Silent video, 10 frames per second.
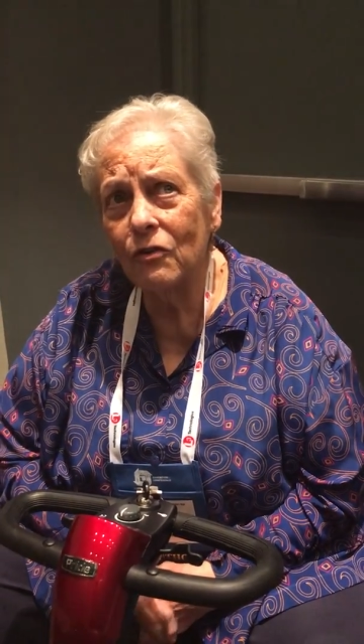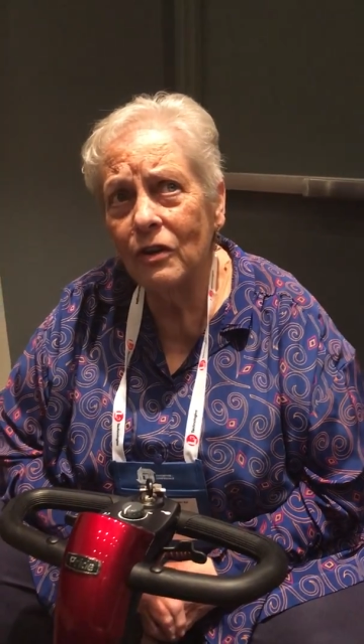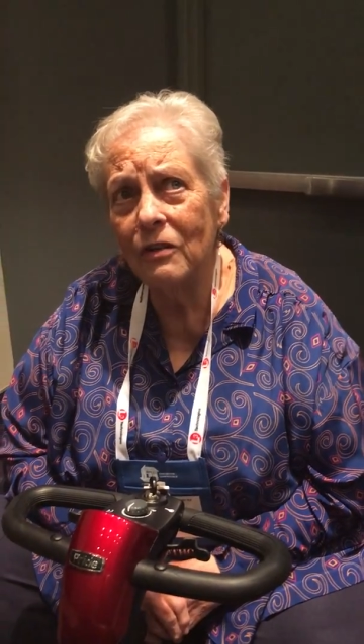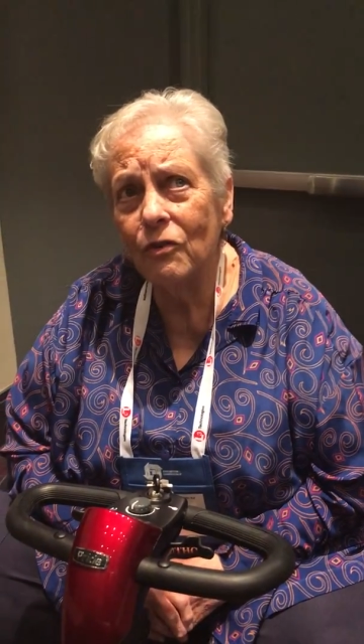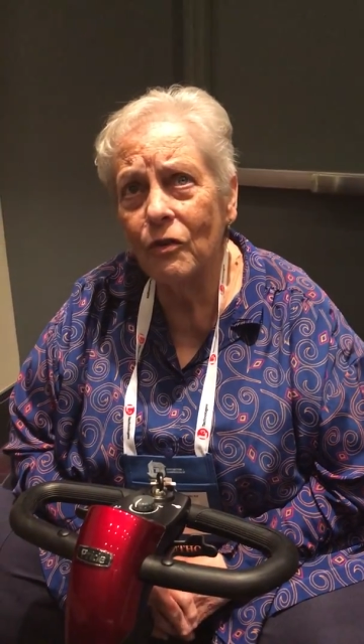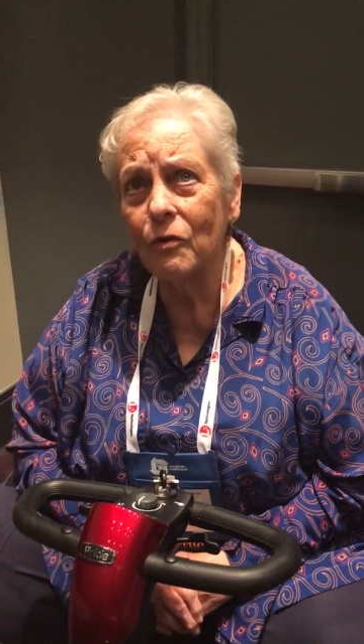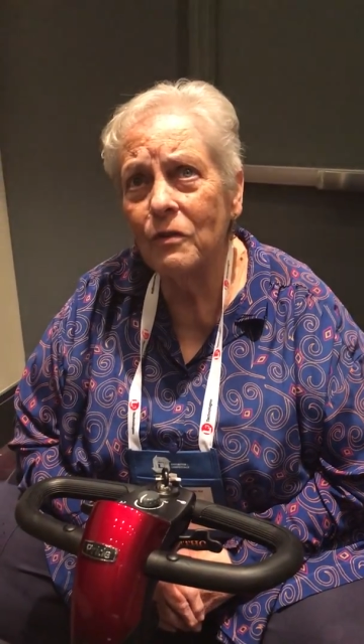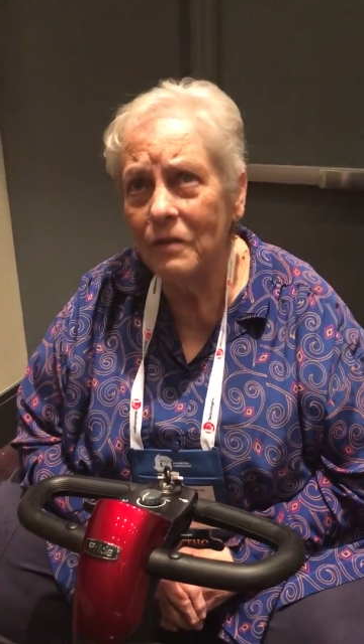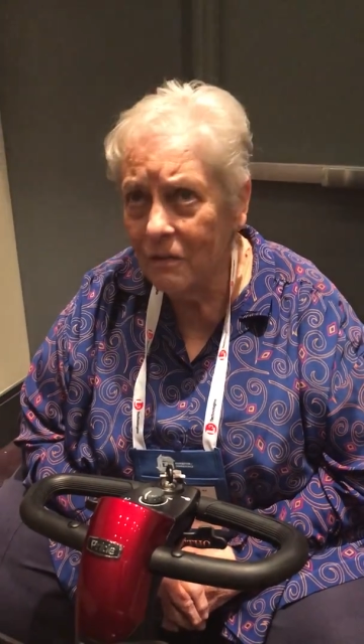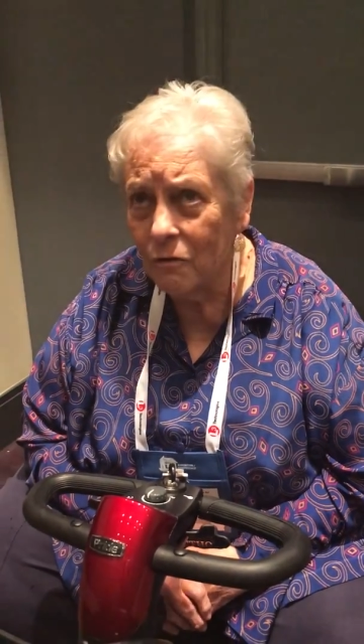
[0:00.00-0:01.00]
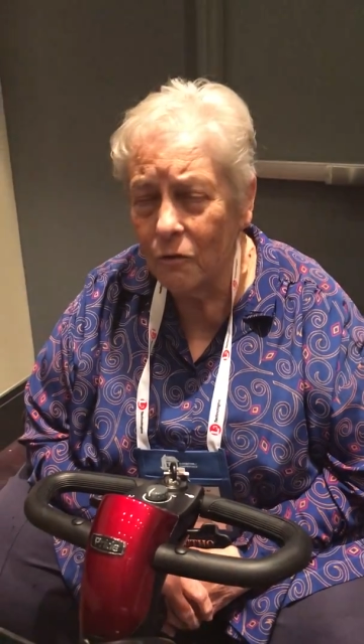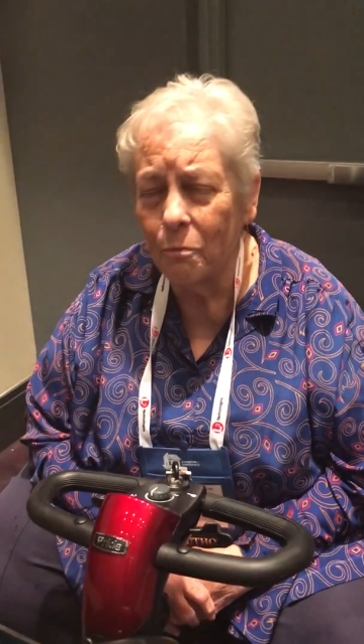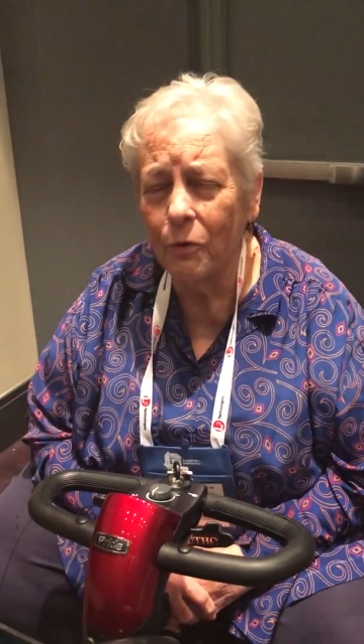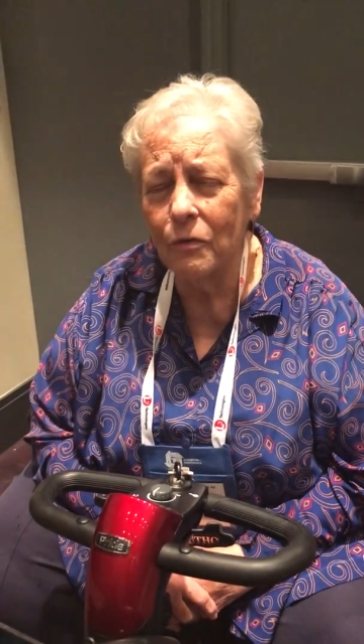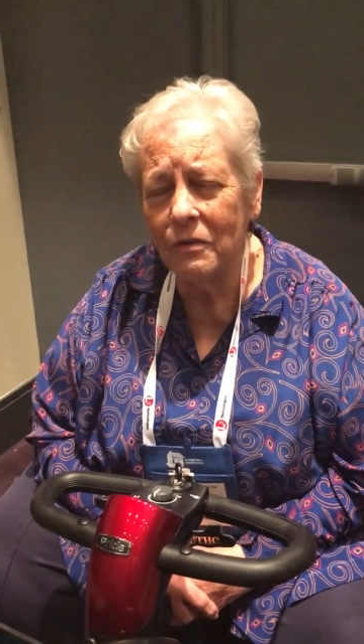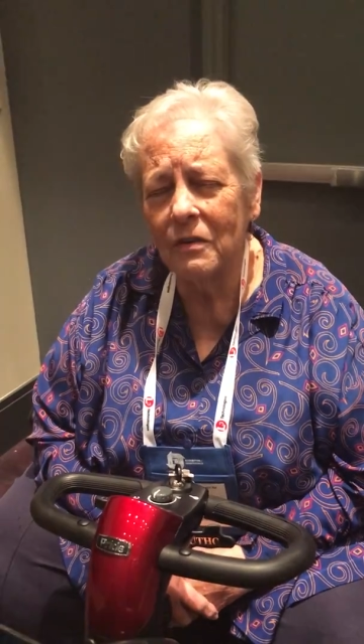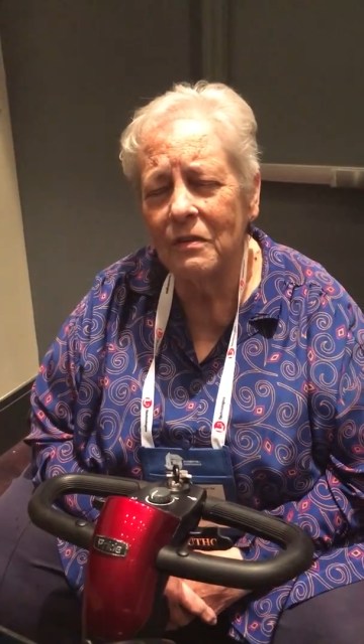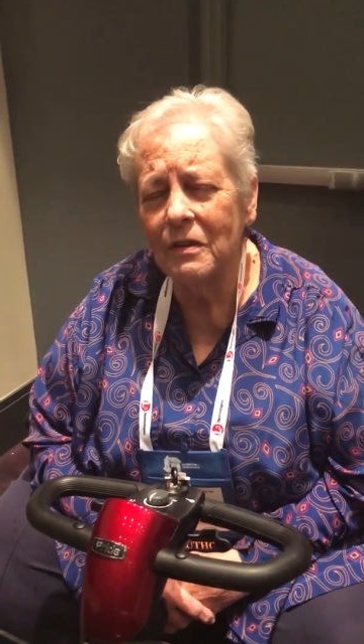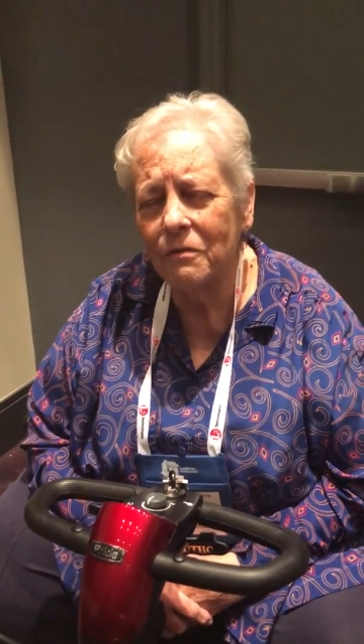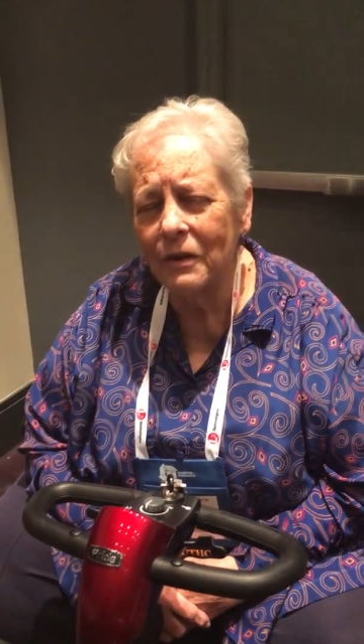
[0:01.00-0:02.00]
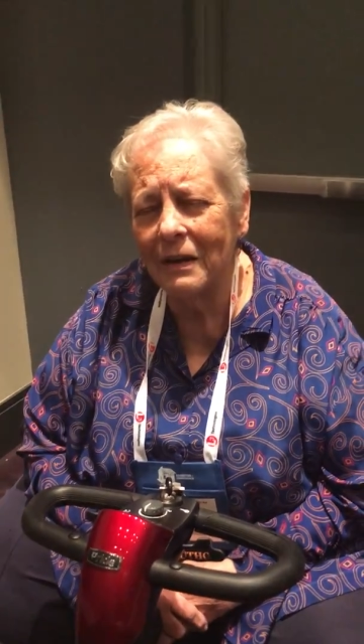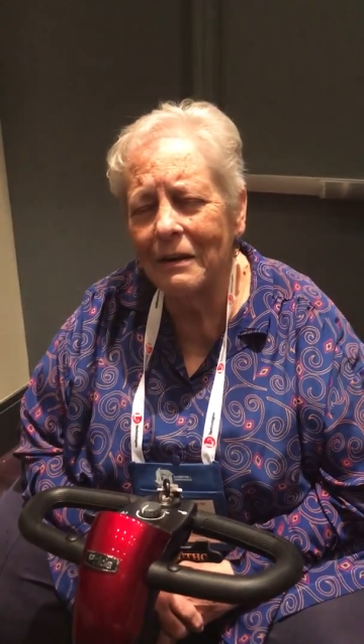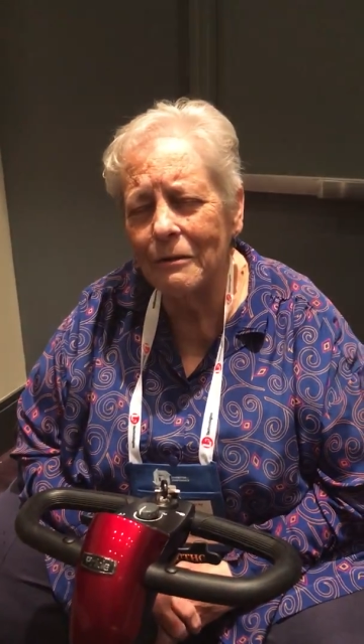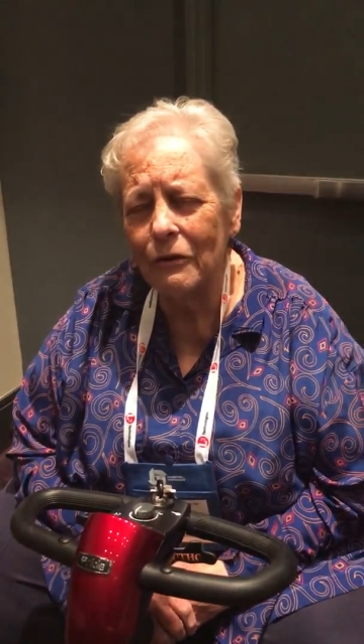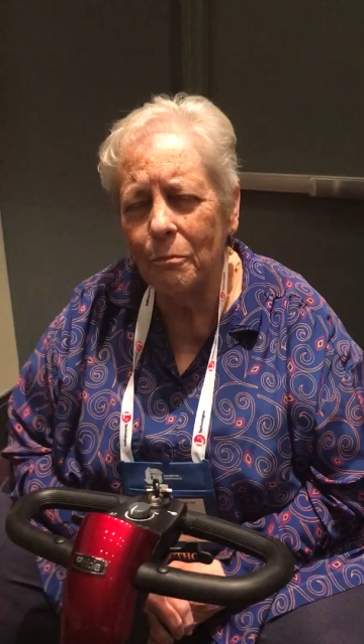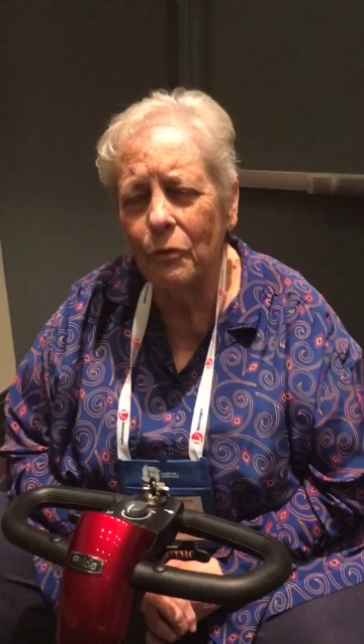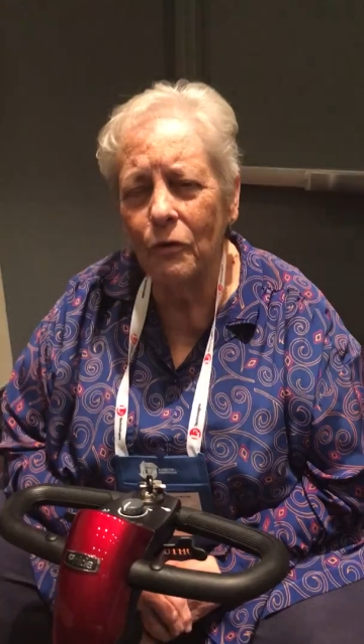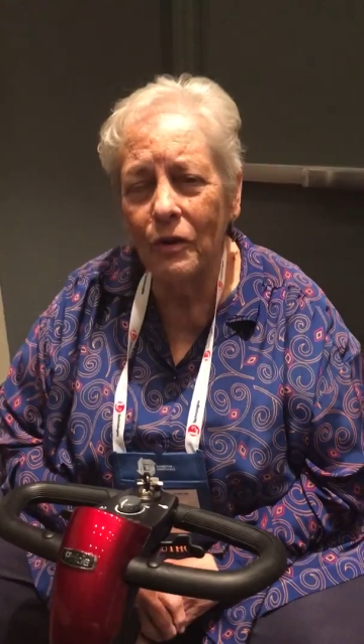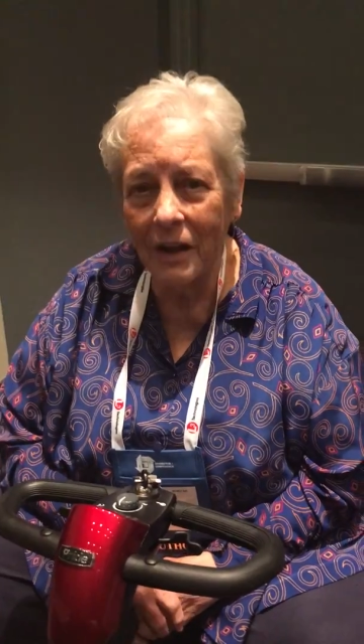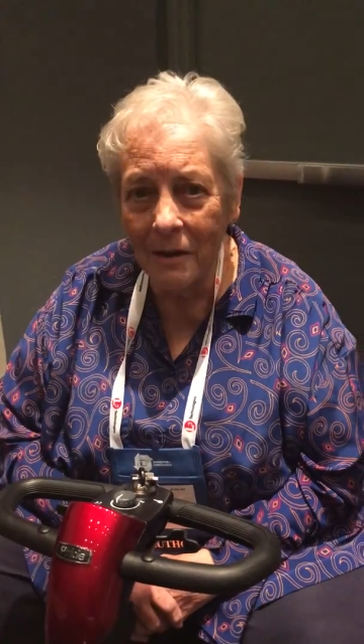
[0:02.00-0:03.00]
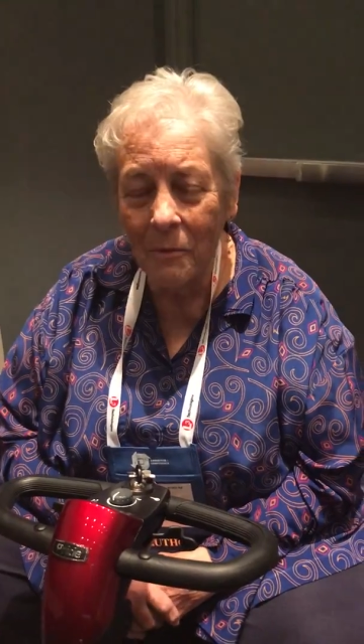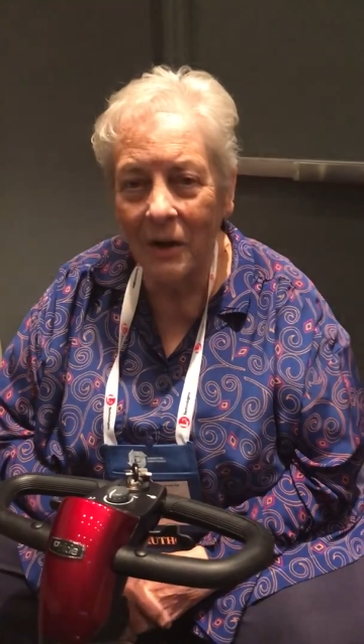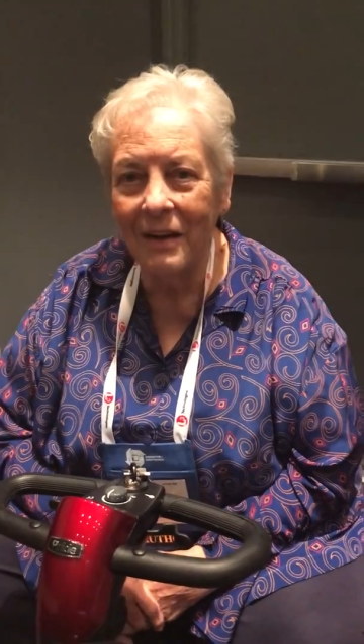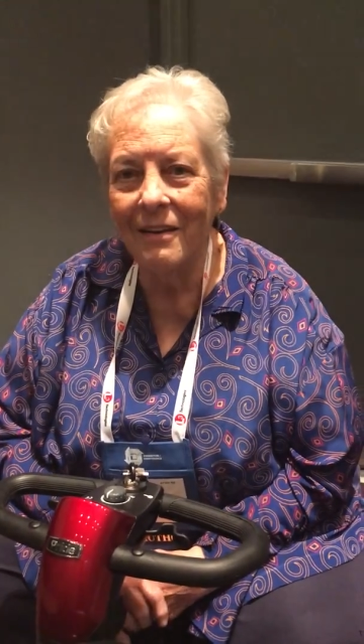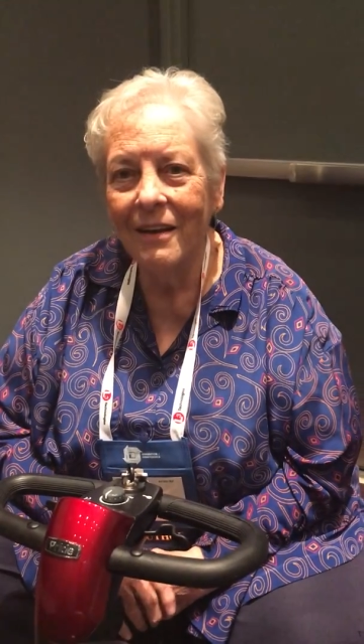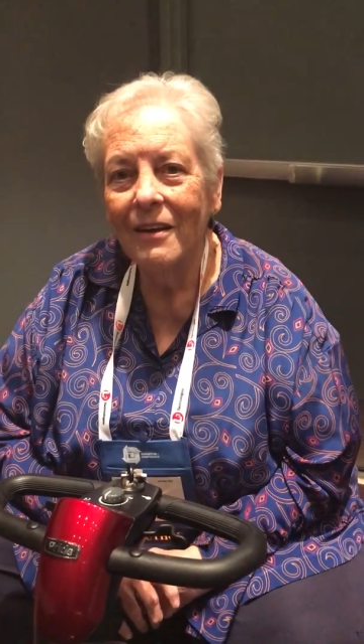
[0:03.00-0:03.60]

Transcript: She took her sister's birth certificate and she put her name on it